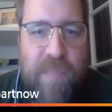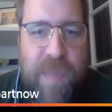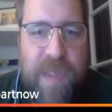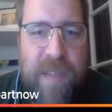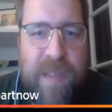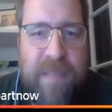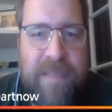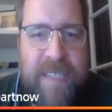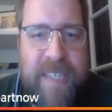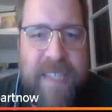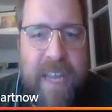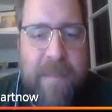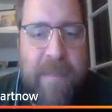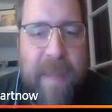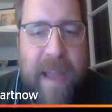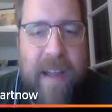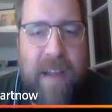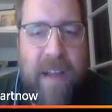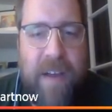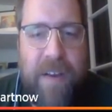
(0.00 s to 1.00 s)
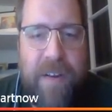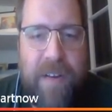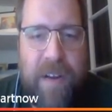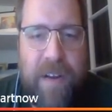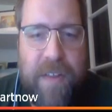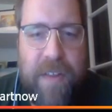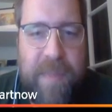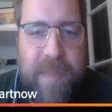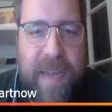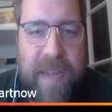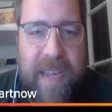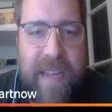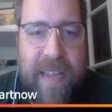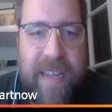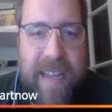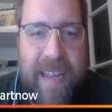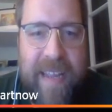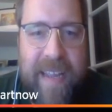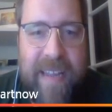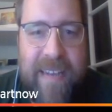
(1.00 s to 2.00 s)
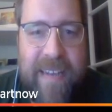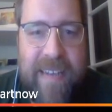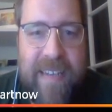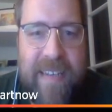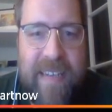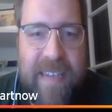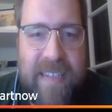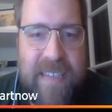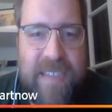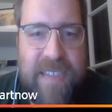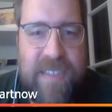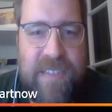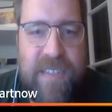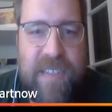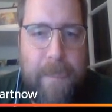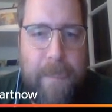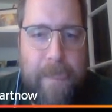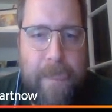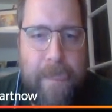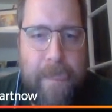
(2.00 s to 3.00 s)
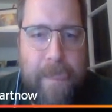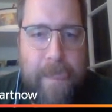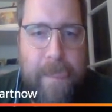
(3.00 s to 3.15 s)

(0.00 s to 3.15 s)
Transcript: snake back under on the big, and because there's